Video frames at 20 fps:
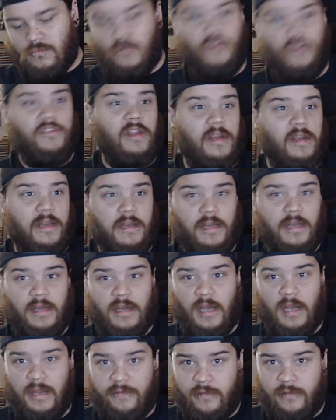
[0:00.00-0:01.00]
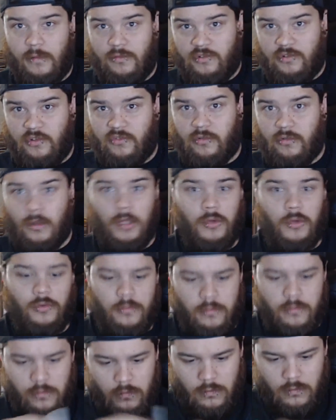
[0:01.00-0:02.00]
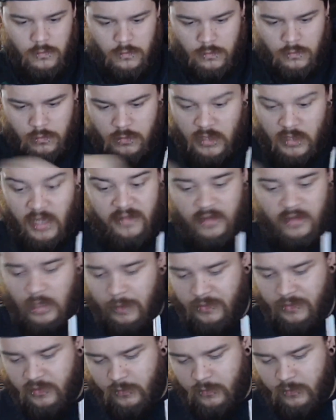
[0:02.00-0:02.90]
Turns out I didn't need a knife. It was just glued, not tape.